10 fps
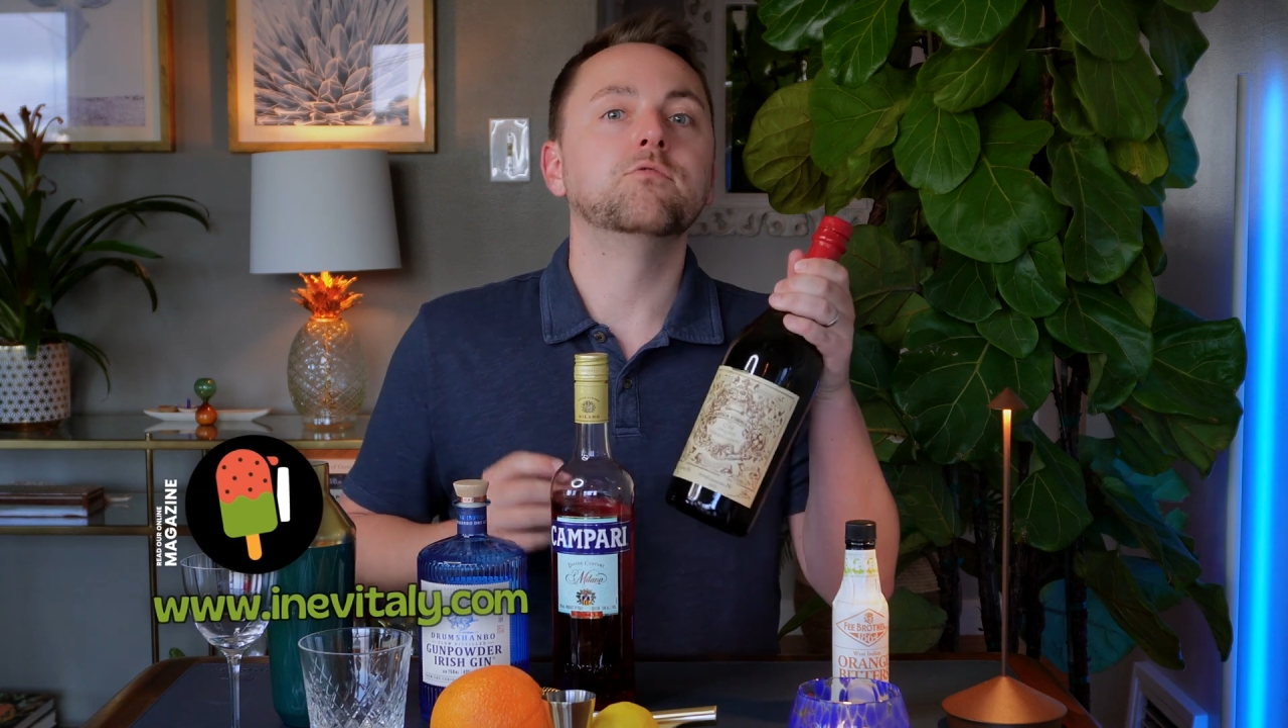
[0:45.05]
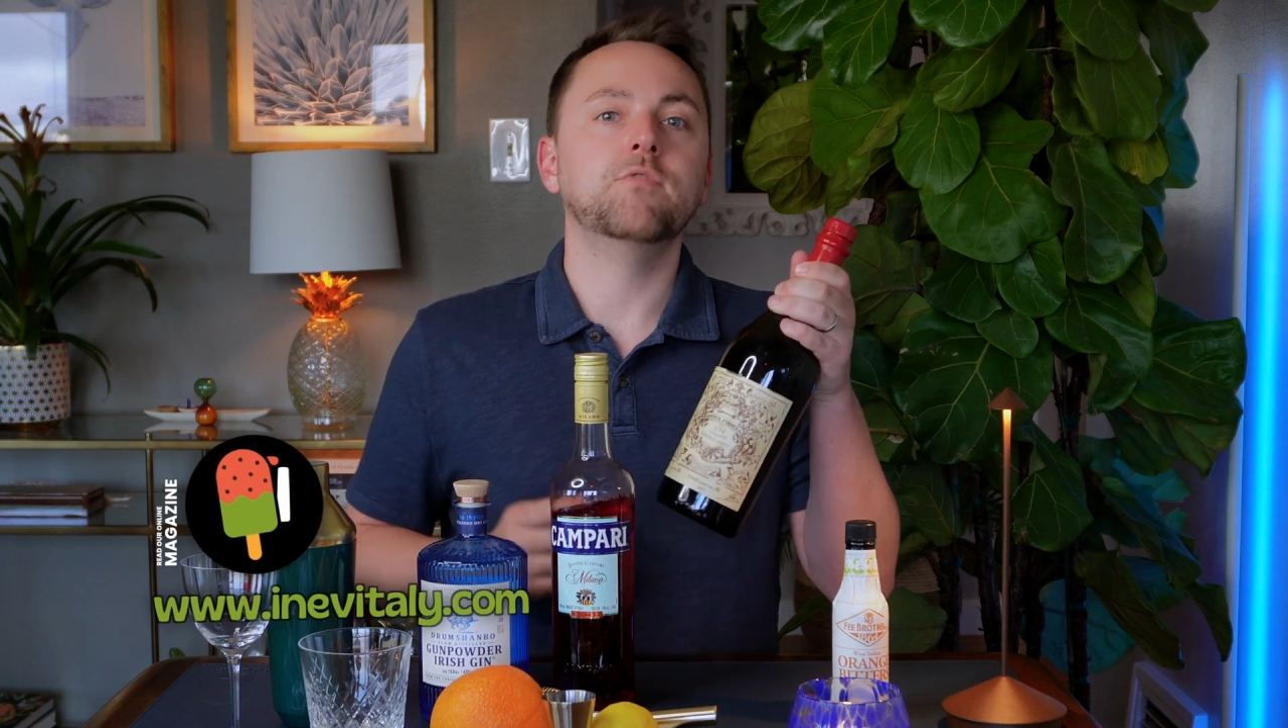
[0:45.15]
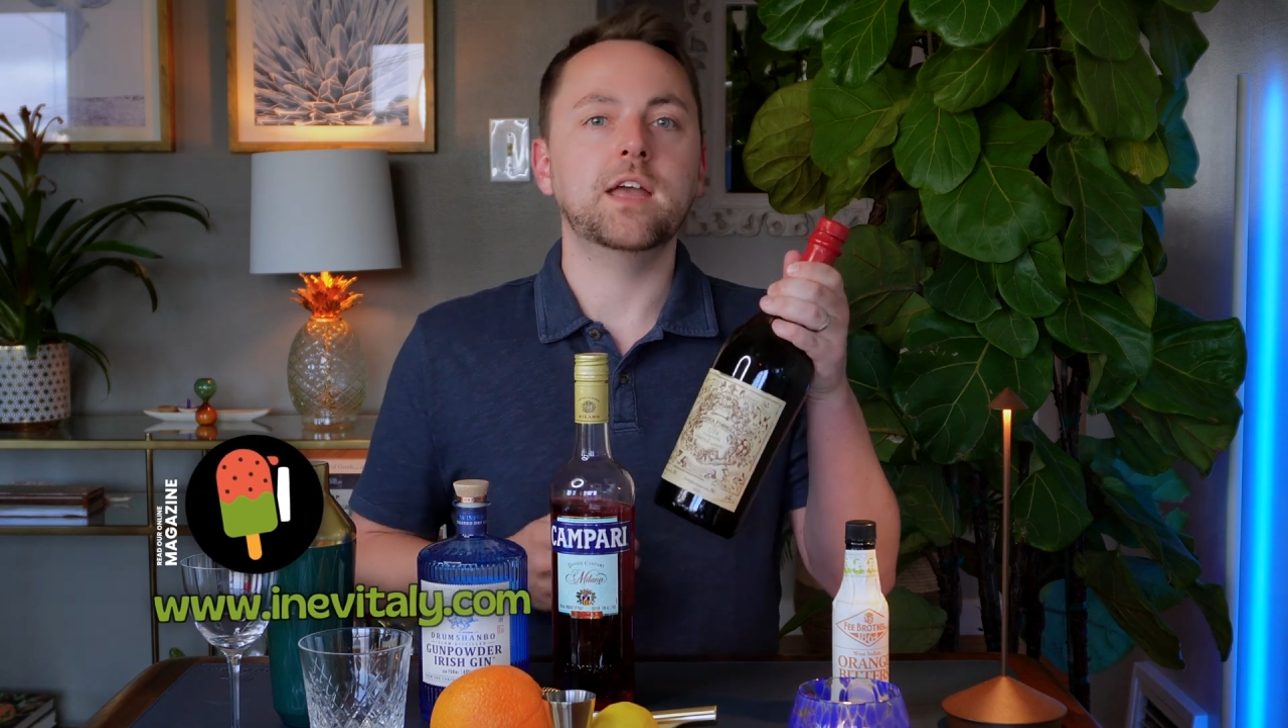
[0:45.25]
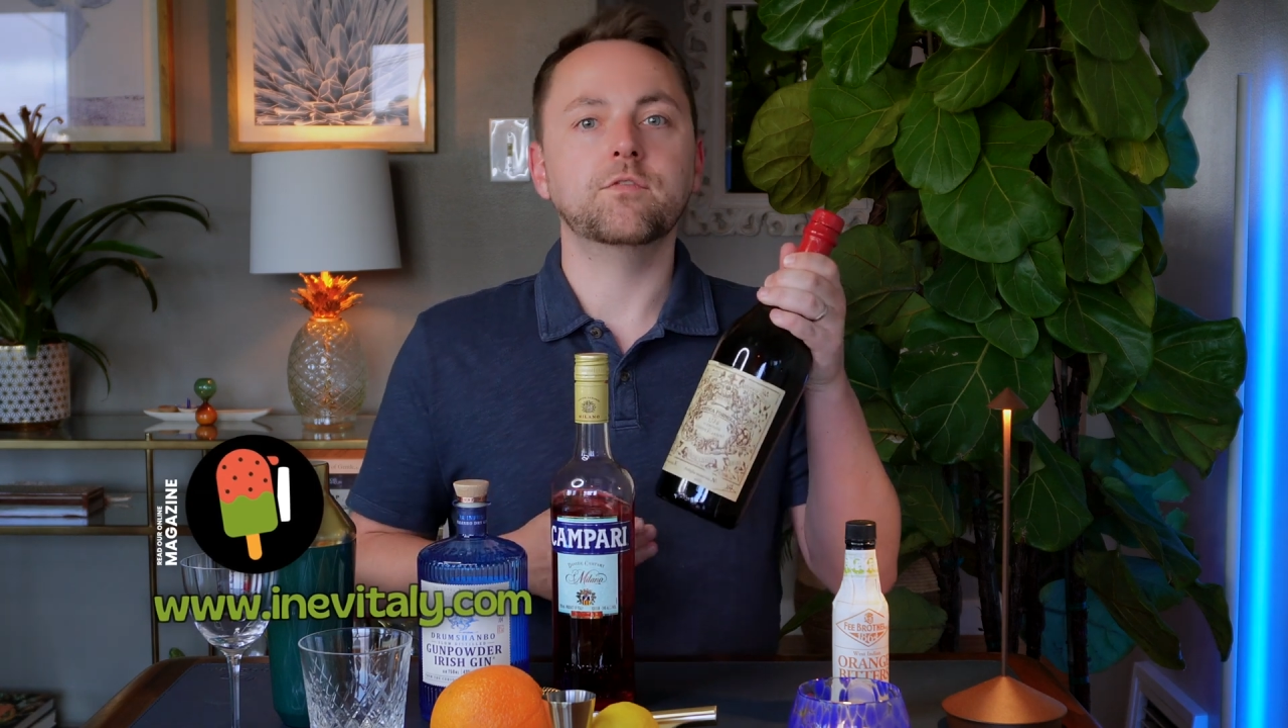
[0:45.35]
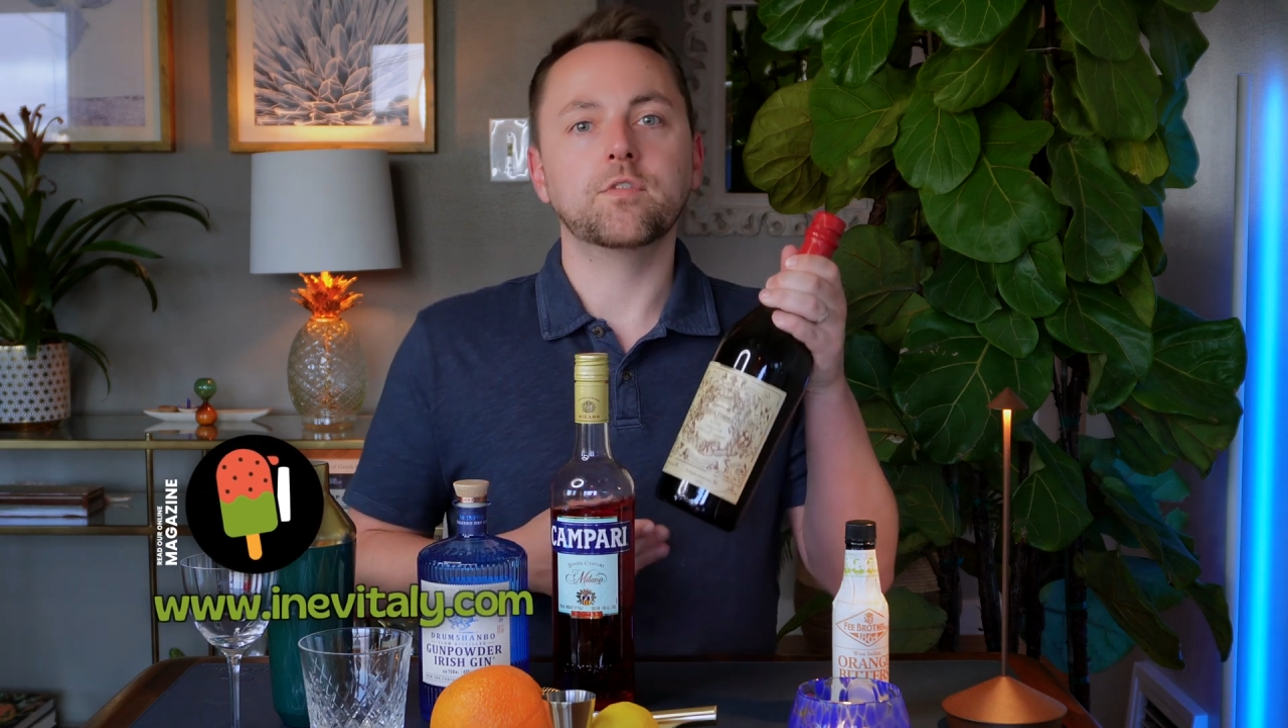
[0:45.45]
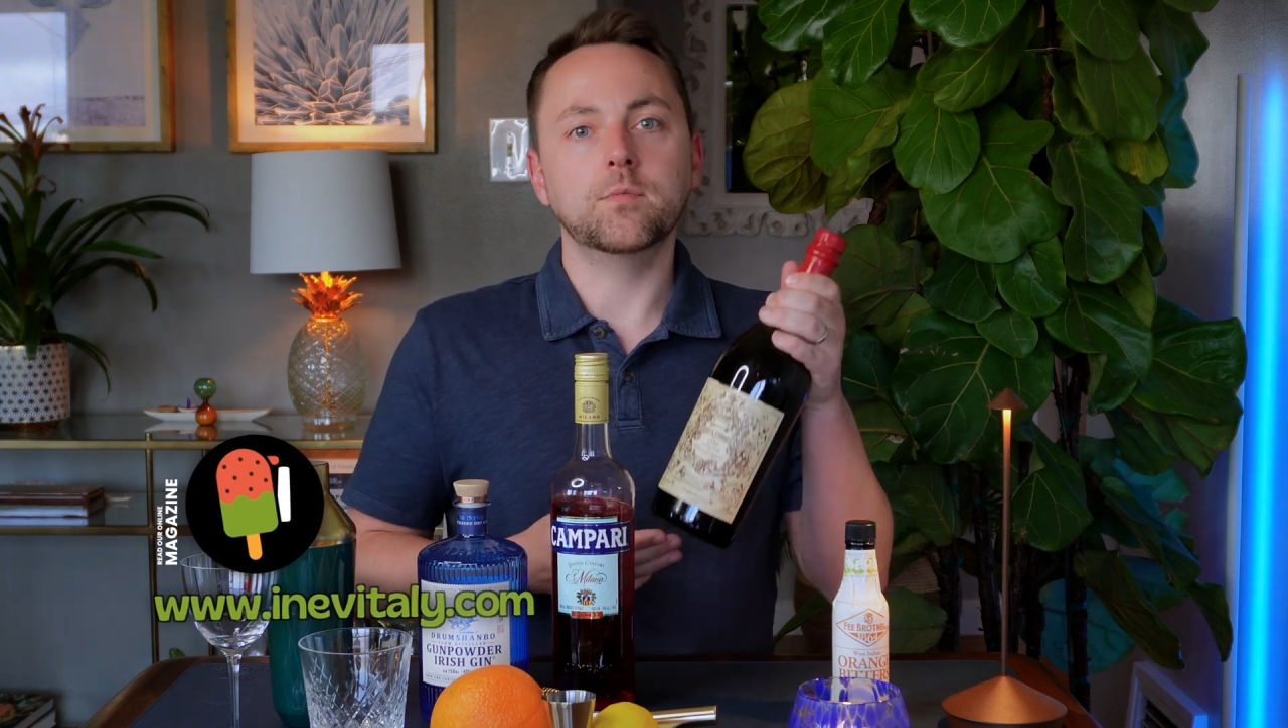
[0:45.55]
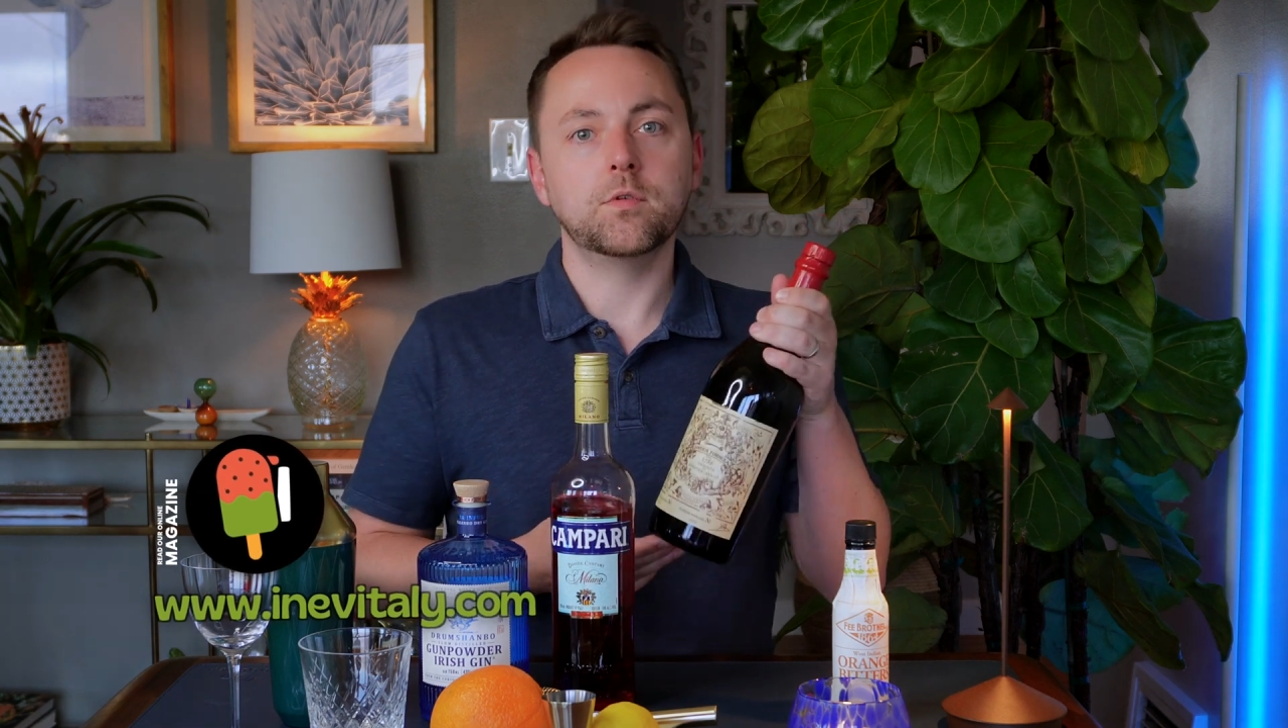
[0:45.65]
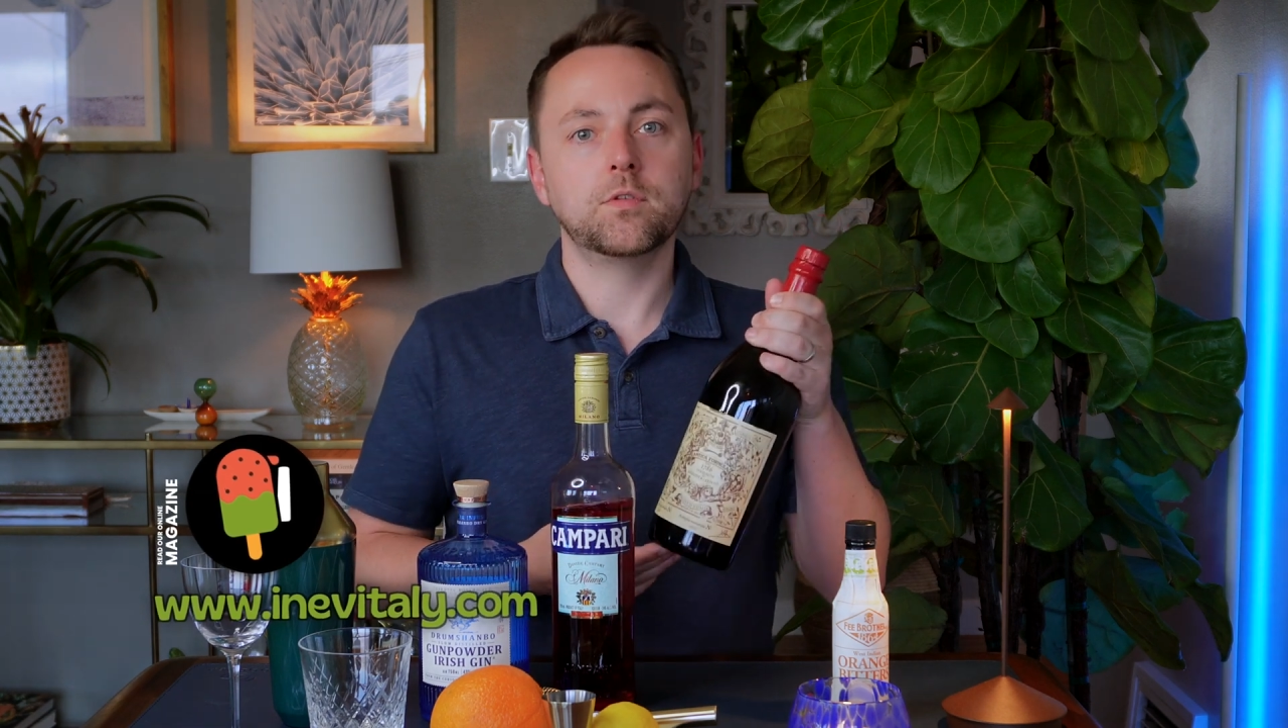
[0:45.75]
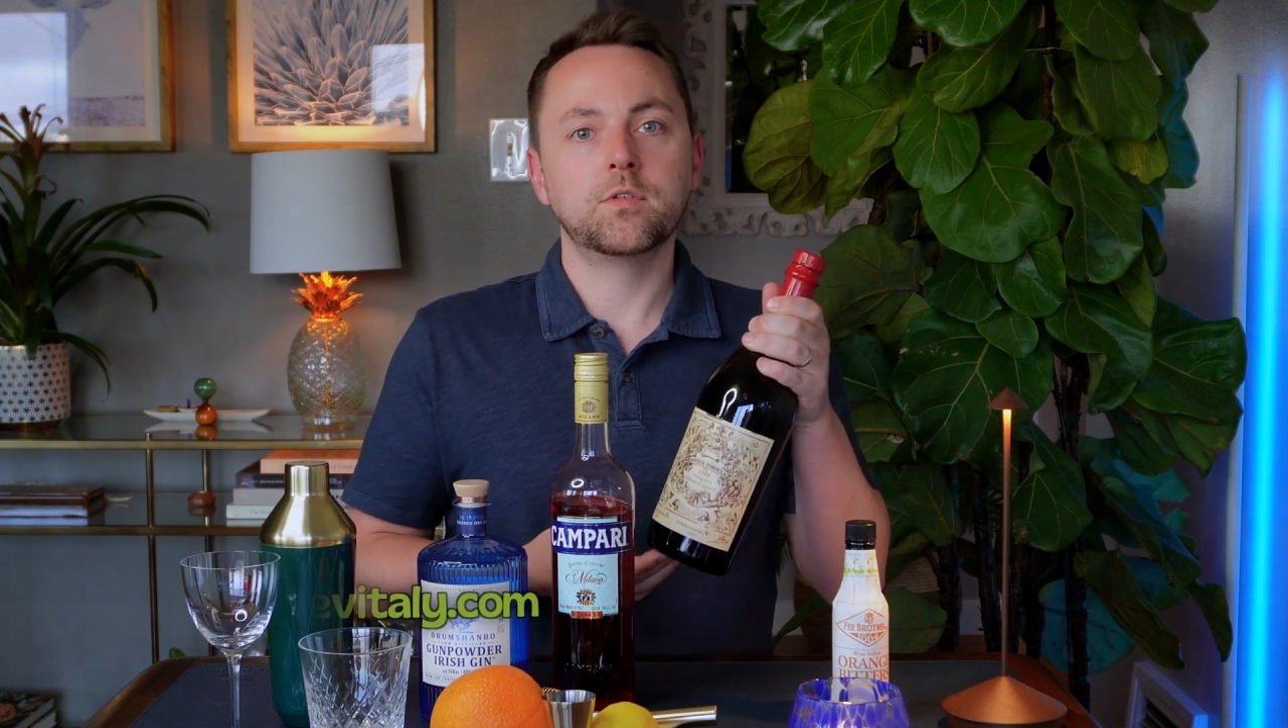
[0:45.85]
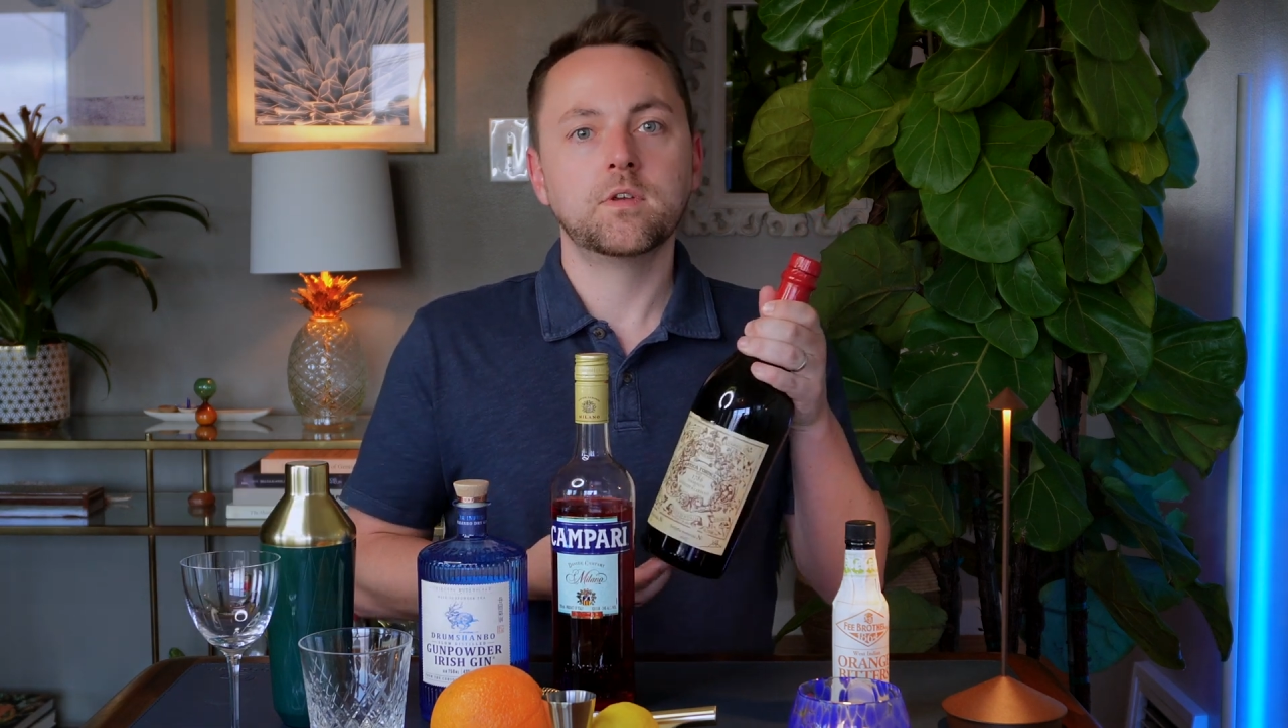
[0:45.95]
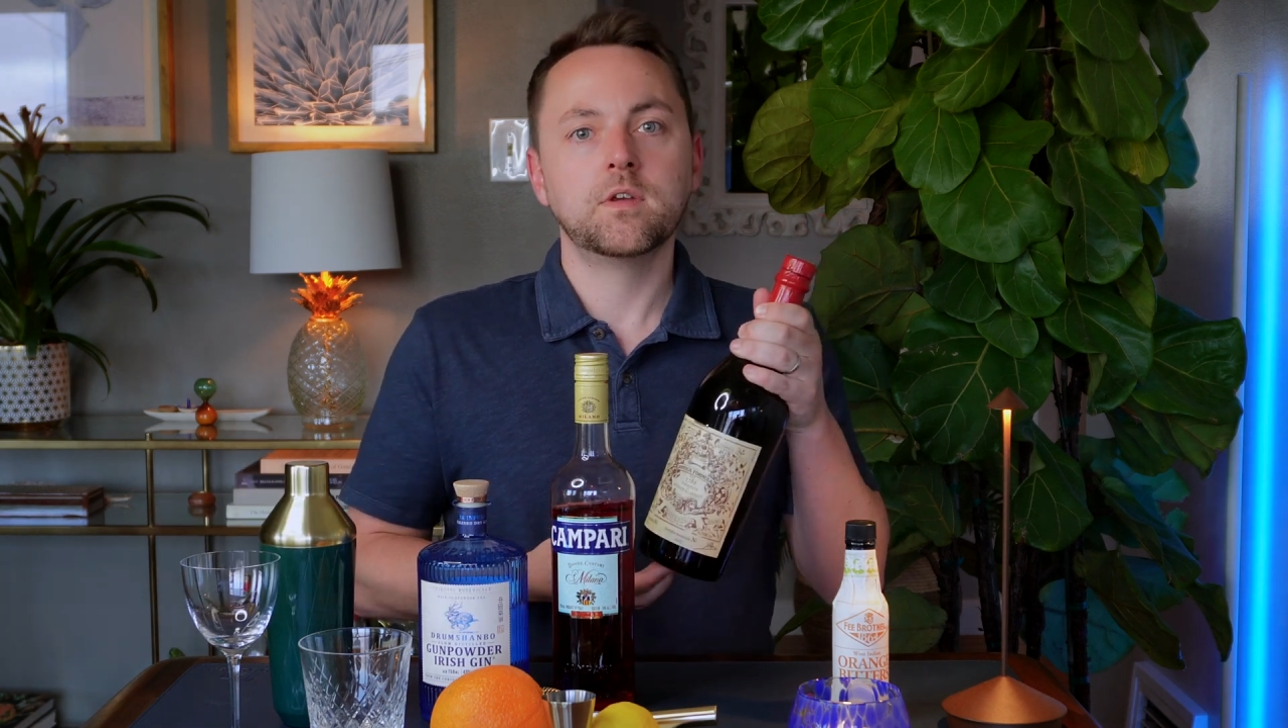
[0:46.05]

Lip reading: red vermouth.